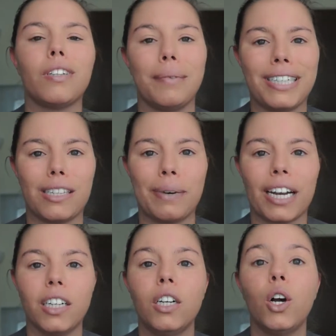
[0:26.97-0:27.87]
let me take that
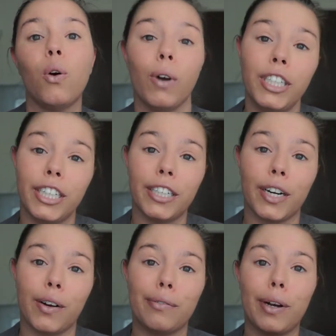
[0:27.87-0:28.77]
back. 1 year
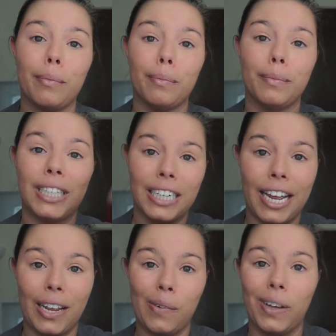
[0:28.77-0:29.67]
ago from
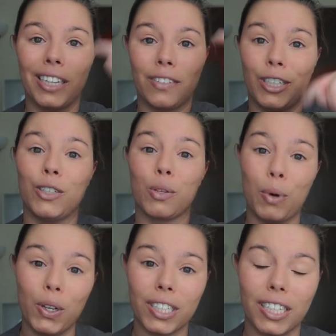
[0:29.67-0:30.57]
today when this video is
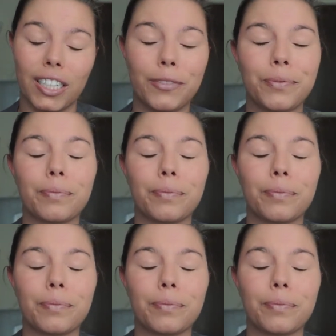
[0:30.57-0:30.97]
posted,